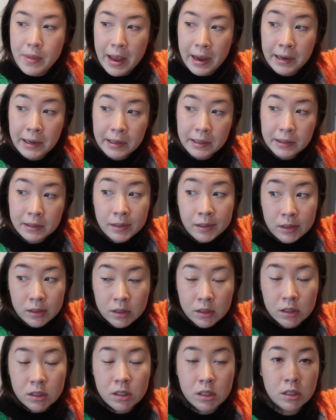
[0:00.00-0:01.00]

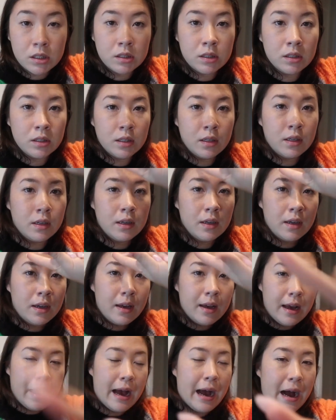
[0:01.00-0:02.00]
And
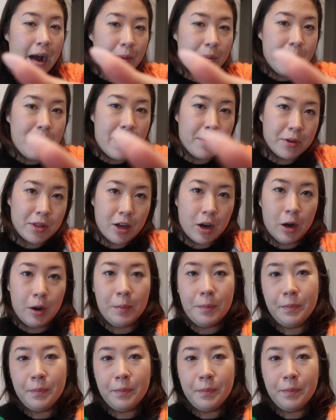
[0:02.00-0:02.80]
I'll be back with y'all.